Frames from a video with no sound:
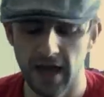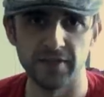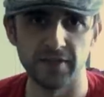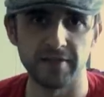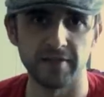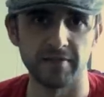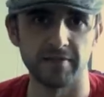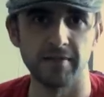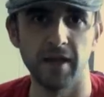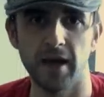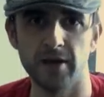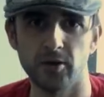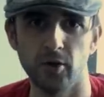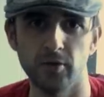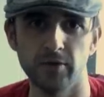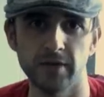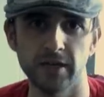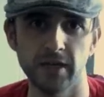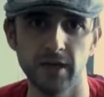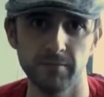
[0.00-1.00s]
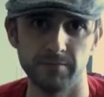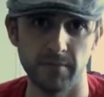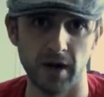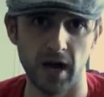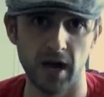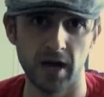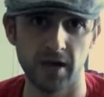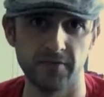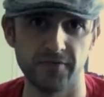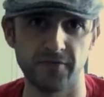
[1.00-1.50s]
This is not only
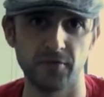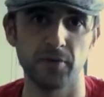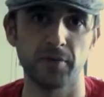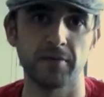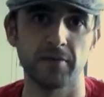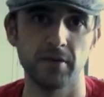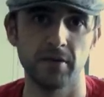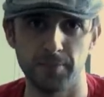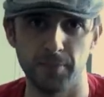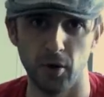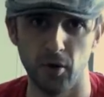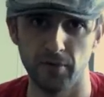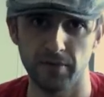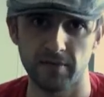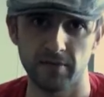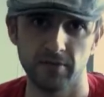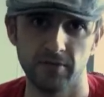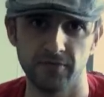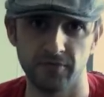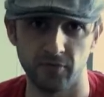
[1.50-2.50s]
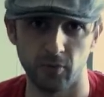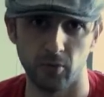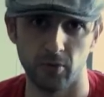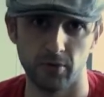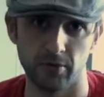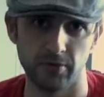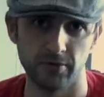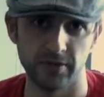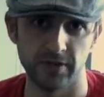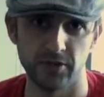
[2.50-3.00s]
my first post
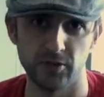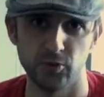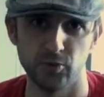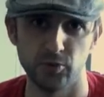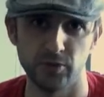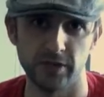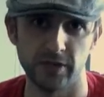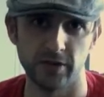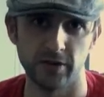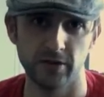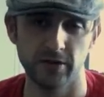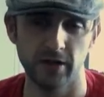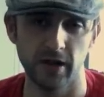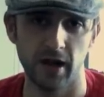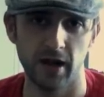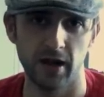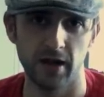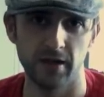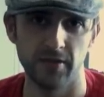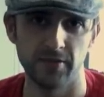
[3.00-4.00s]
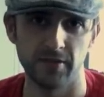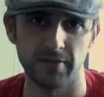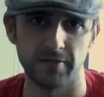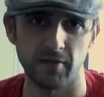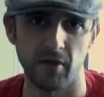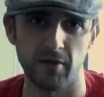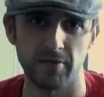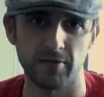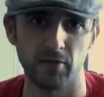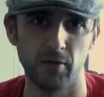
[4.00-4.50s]
for the new year, this
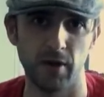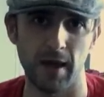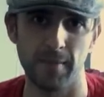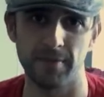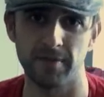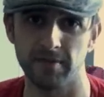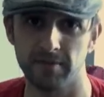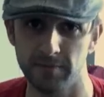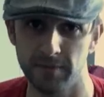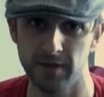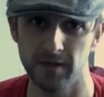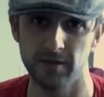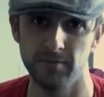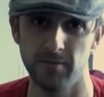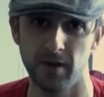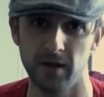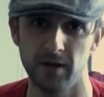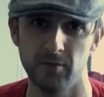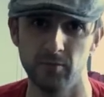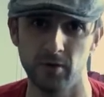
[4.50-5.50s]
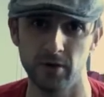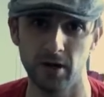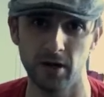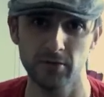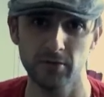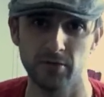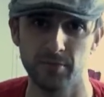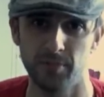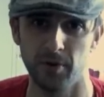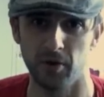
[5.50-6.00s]
also happens to be my
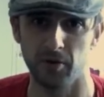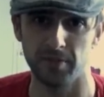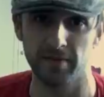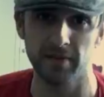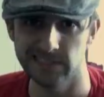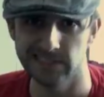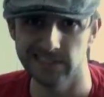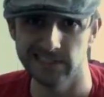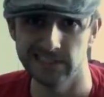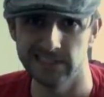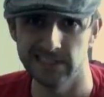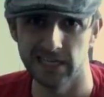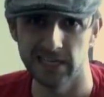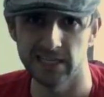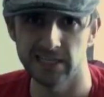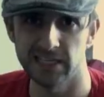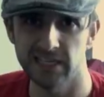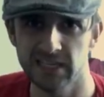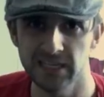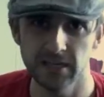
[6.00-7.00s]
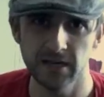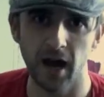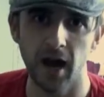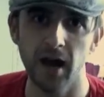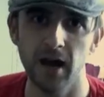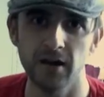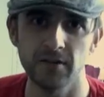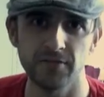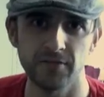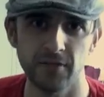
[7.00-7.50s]
100th post.
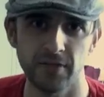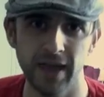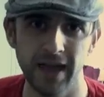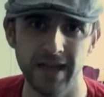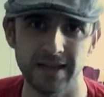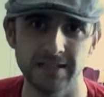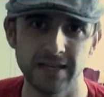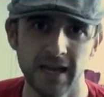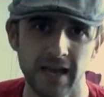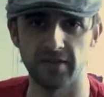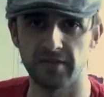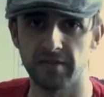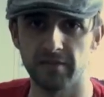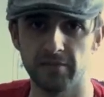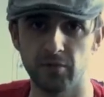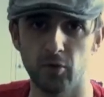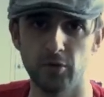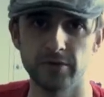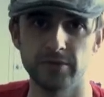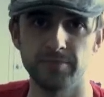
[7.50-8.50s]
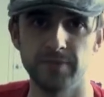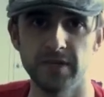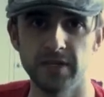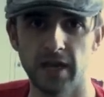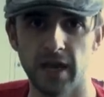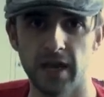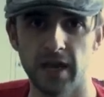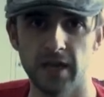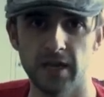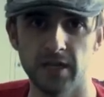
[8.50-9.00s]
Yeehaw for that. This is going to
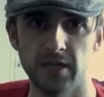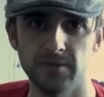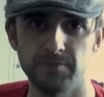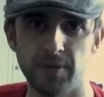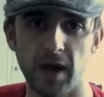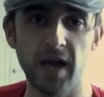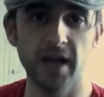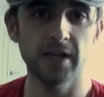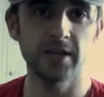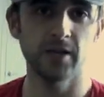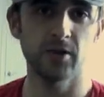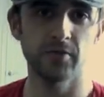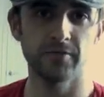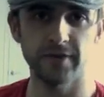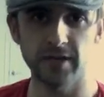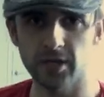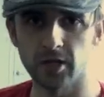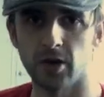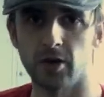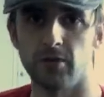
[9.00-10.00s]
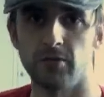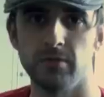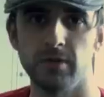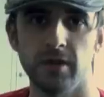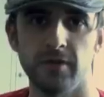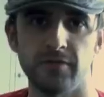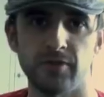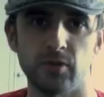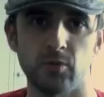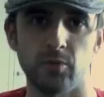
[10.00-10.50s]
be a pioneer video,
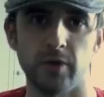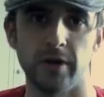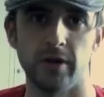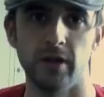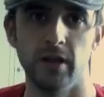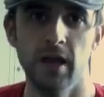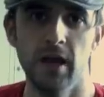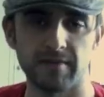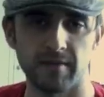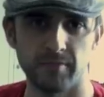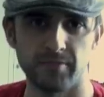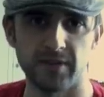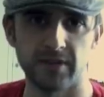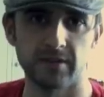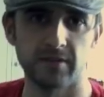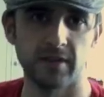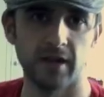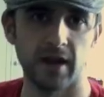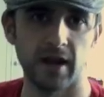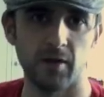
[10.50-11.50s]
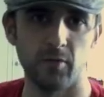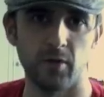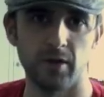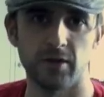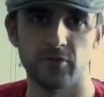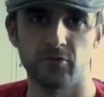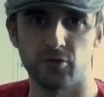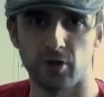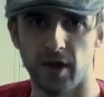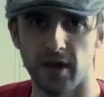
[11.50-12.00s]
if you will. Something that I
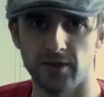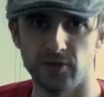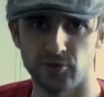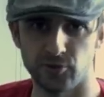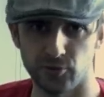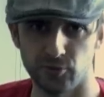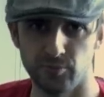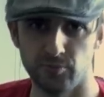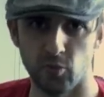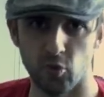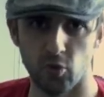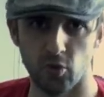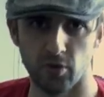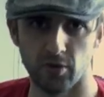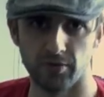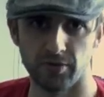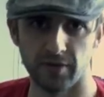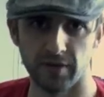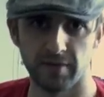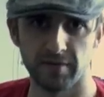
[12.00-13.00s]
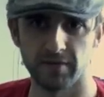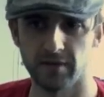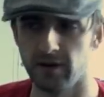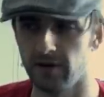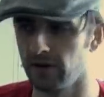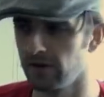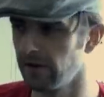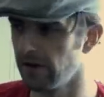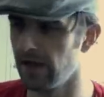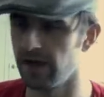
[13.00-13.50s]
want to try and do more this
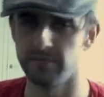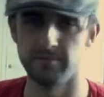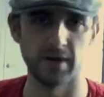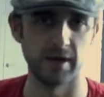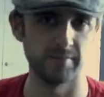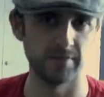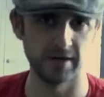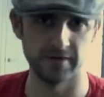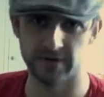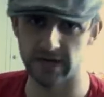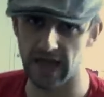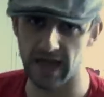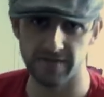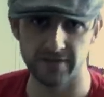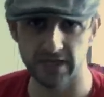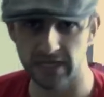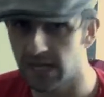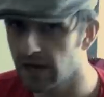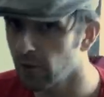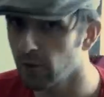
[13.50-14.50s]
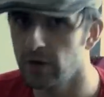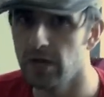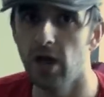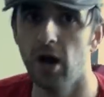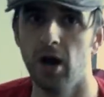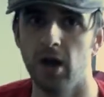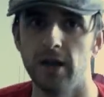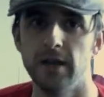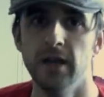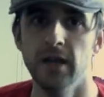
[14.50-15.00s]
year and maybe even have it carry
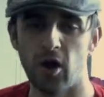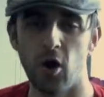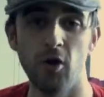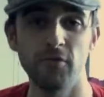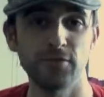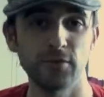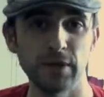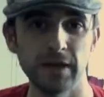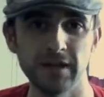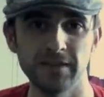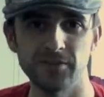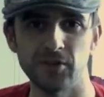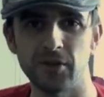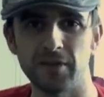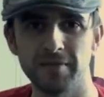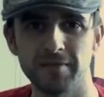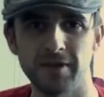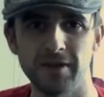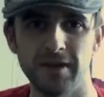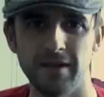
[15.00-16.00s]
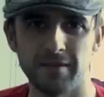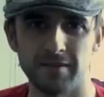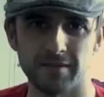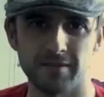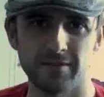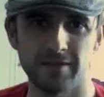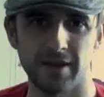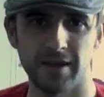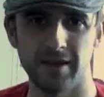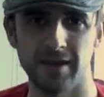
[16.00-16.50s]
on. Hopefully this
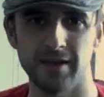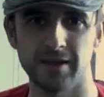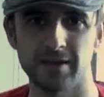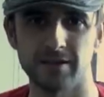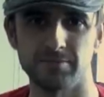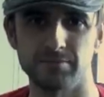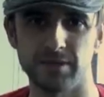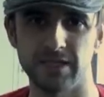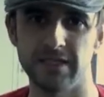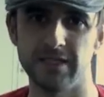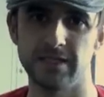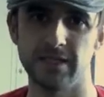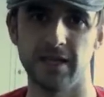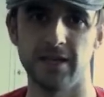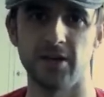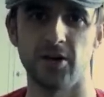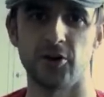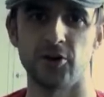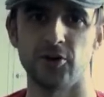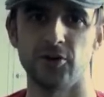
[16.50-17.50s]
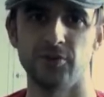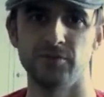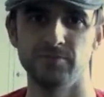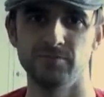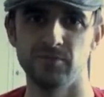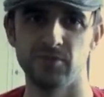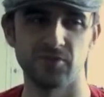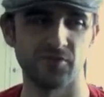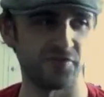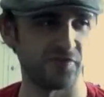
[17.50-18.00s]
isn't a complete and utter
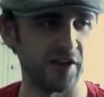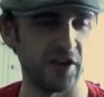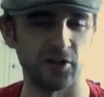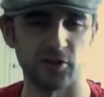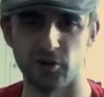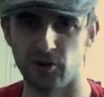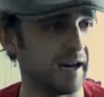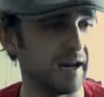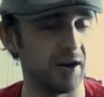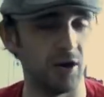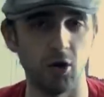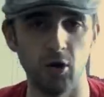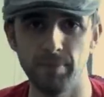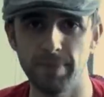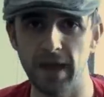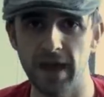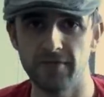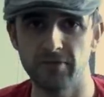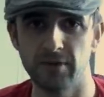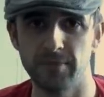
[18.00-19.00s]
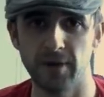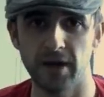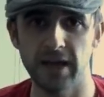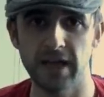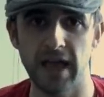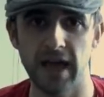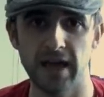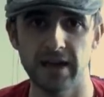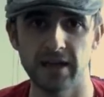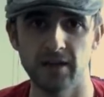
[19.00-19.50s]
failure. I hope
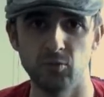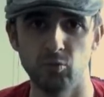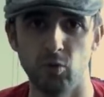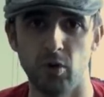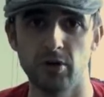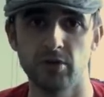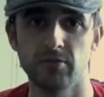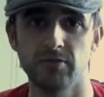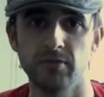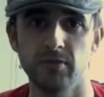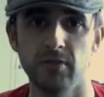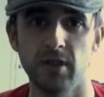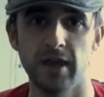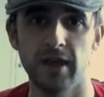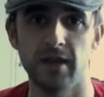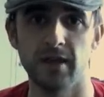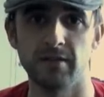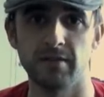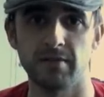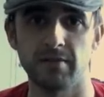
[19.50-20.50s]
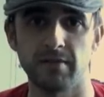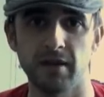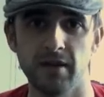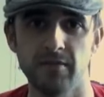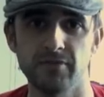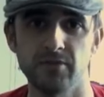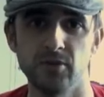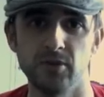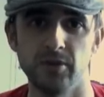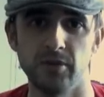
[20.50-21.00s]
everybody had a wonderful and
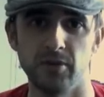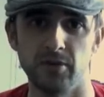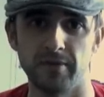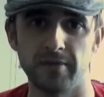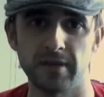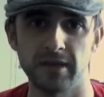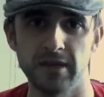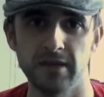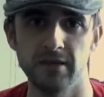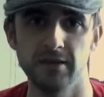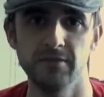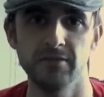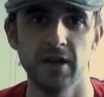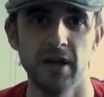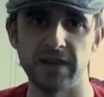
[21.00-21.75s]
safe New Year's Eve.